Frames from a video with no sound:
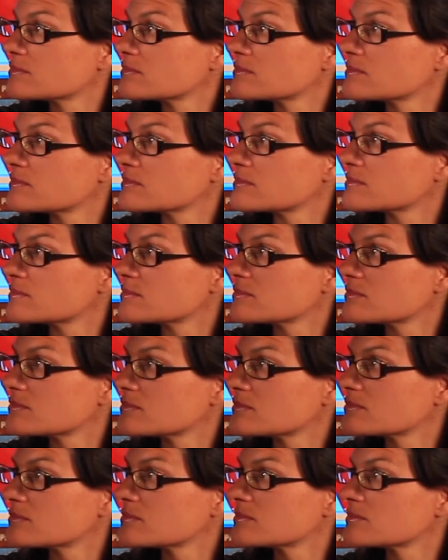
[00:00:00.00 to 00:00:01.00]

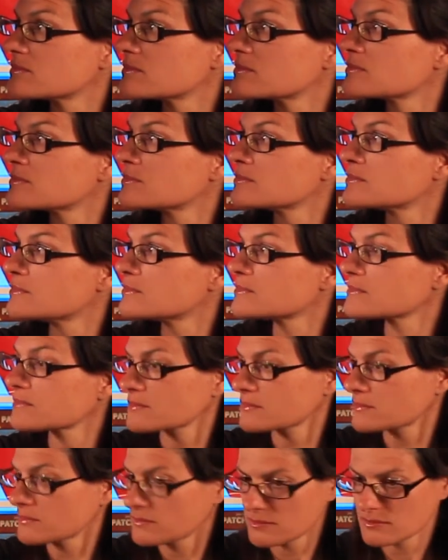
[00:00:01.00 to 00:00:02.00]

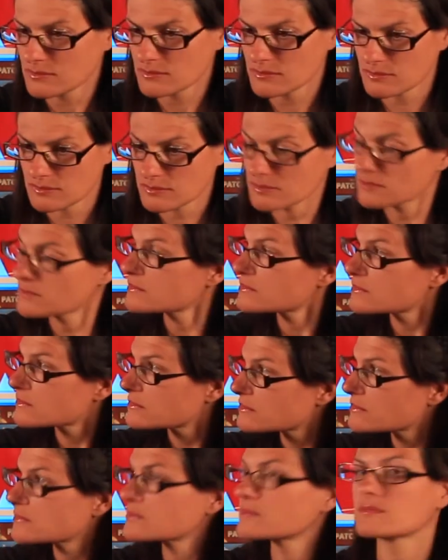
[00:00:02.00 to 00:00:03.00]

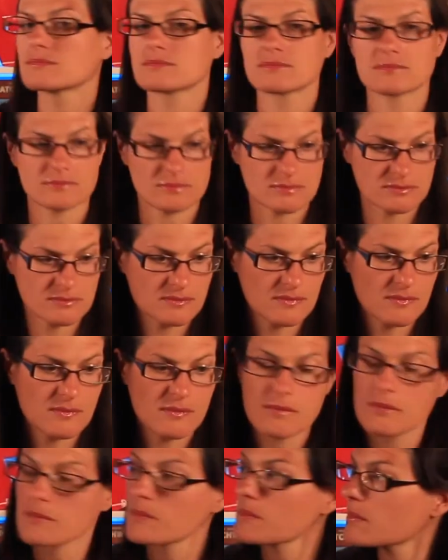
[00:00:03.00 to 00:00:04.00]

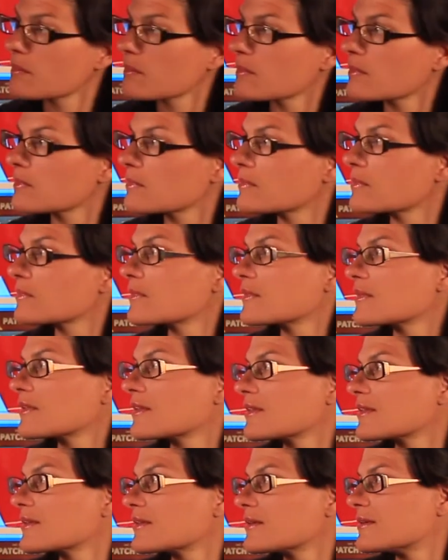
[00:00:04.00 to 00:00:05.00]

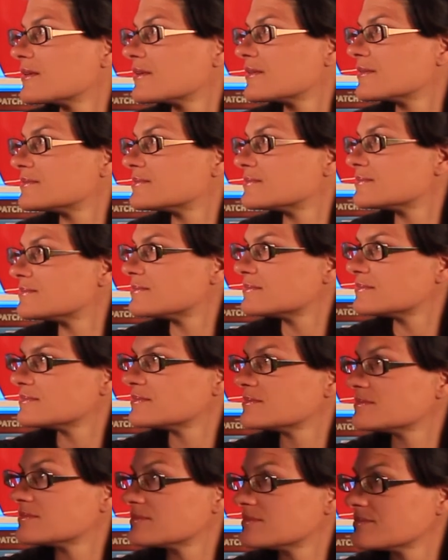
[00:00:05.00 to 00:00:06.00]

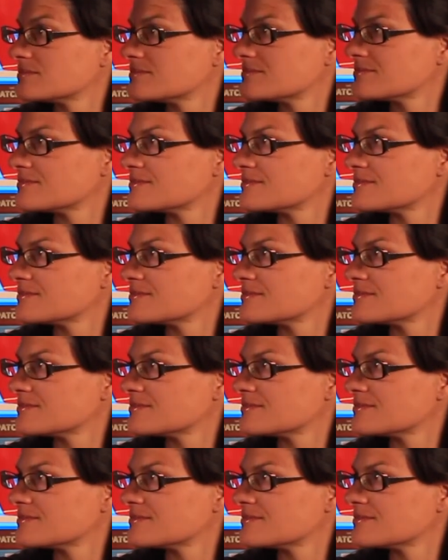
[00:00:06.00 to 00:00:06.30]
The person shown says nothing.